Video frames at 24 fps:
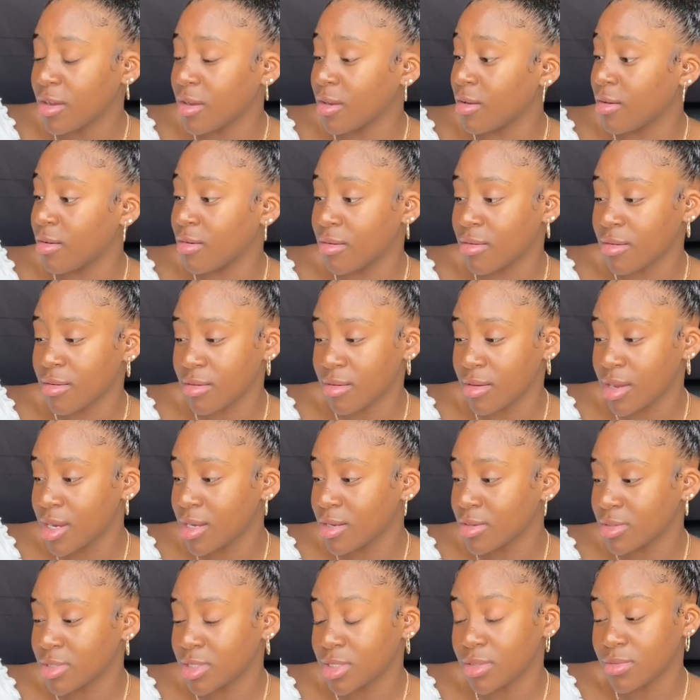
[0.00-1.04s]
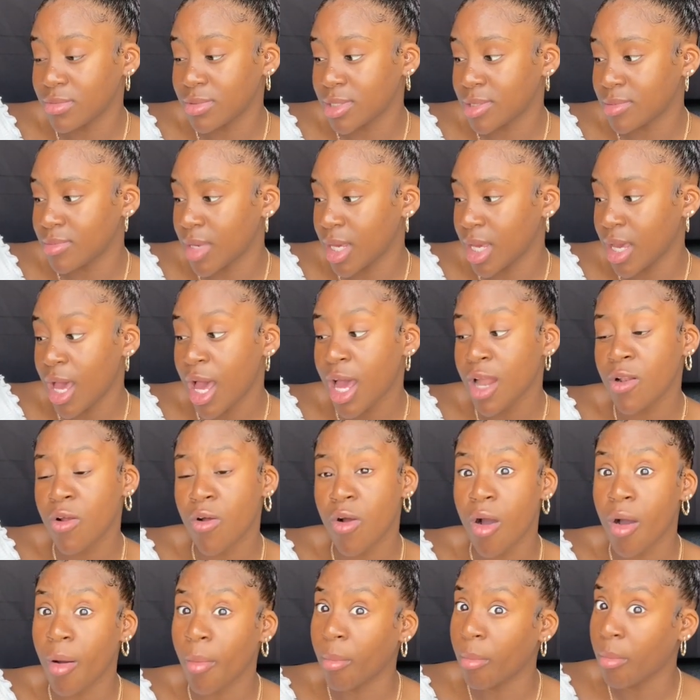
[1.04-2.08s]
Girl, I know she was mad. I know
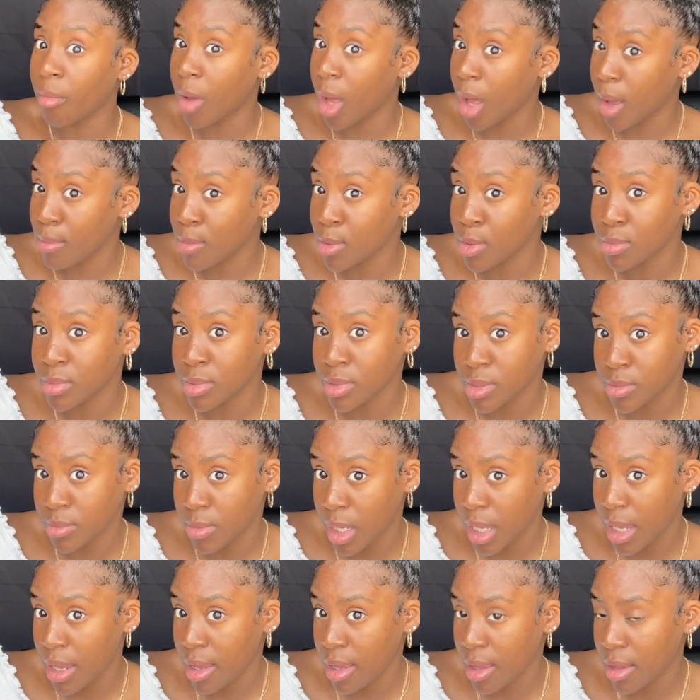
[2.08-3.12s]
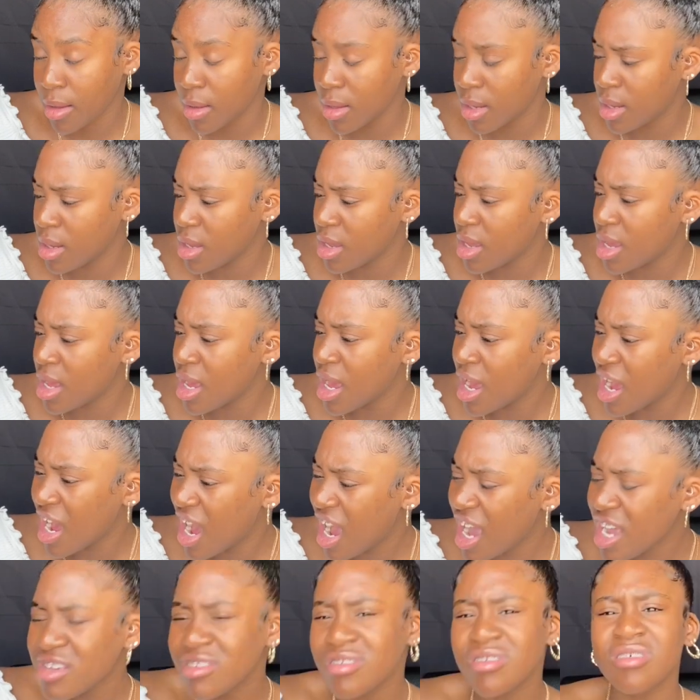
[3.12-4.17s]
her mama was mad.
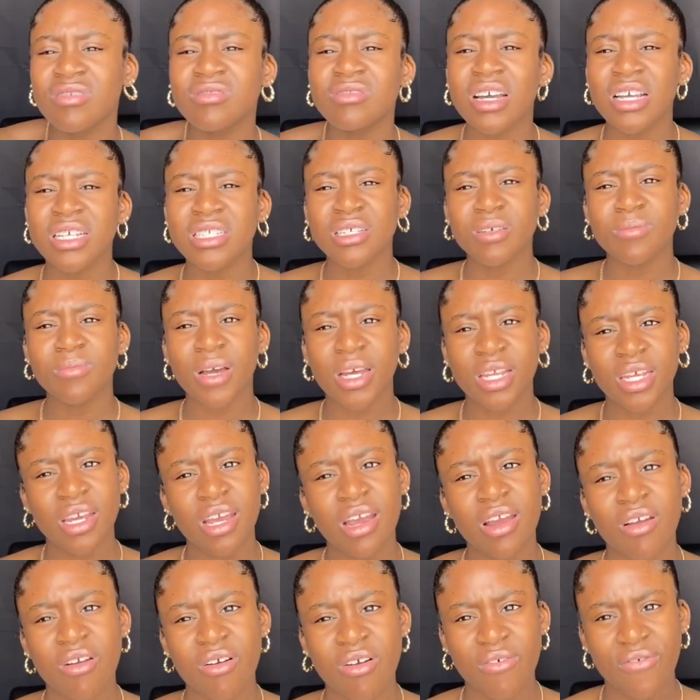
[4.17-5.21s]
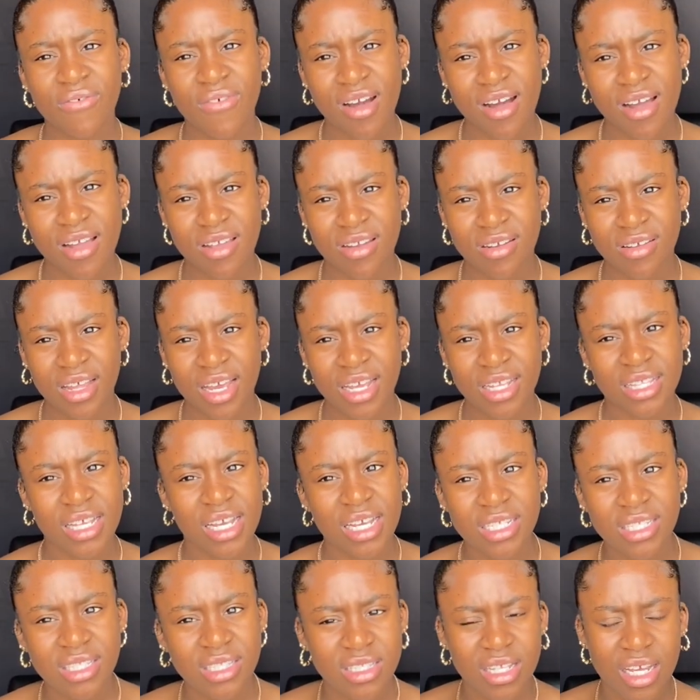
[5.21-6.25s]
How you gonna light somebody's hair on fire? Like,
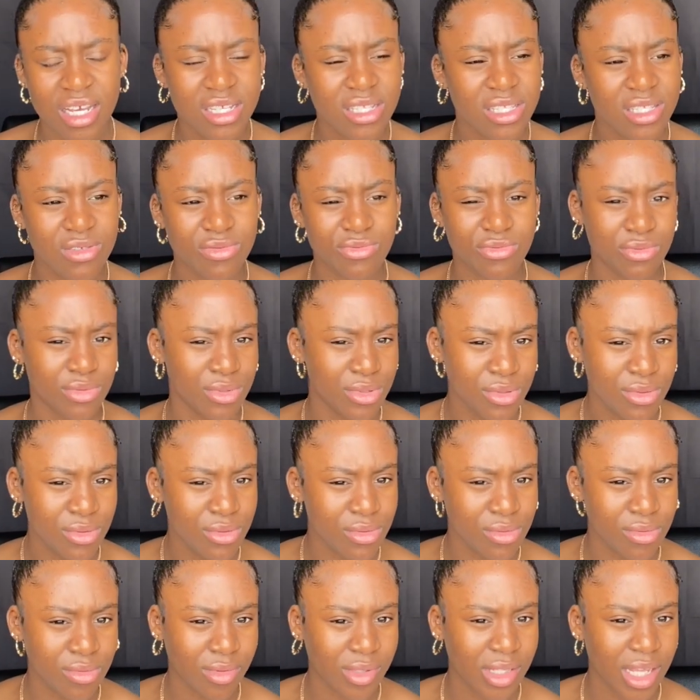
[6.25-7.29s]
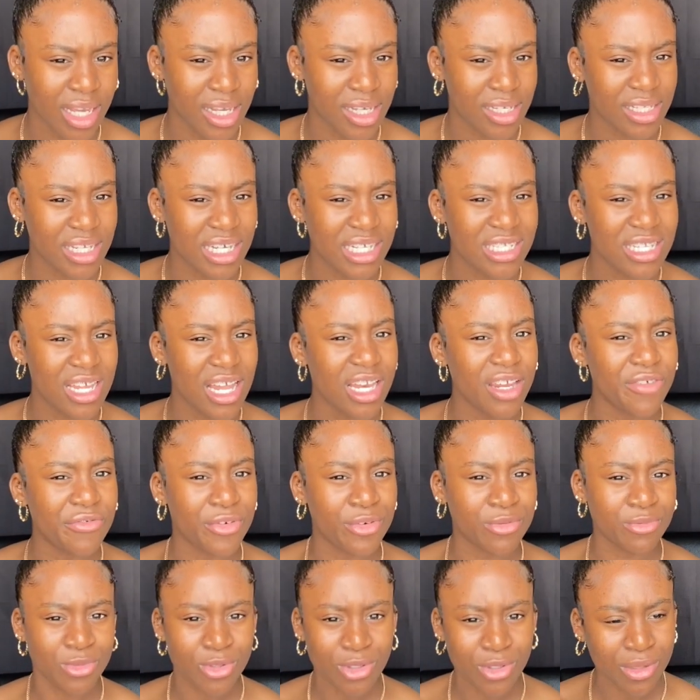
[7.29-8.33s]
that's rude. Like, that's not
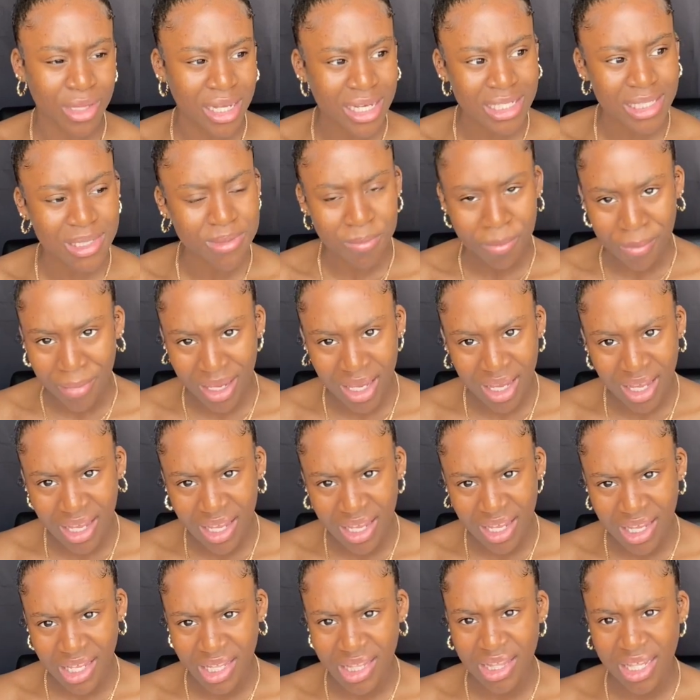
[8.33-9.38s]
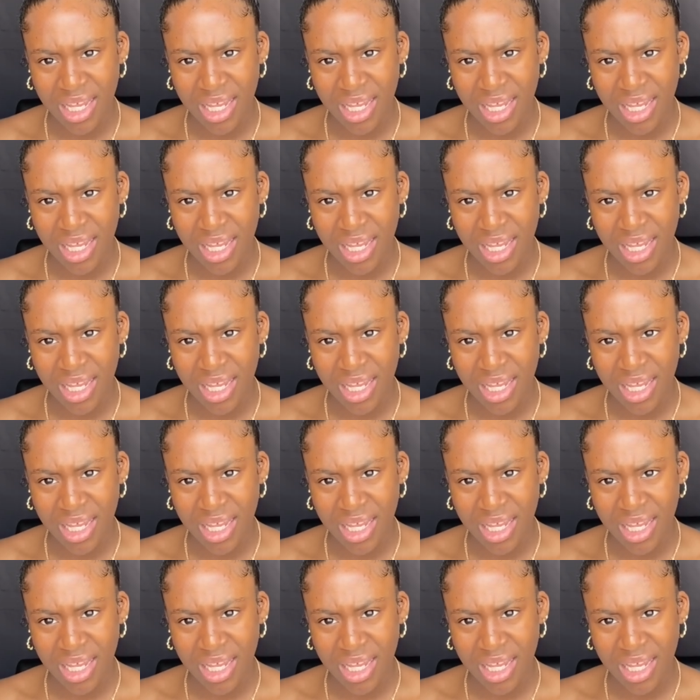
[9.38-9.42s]
even rude. That's mean.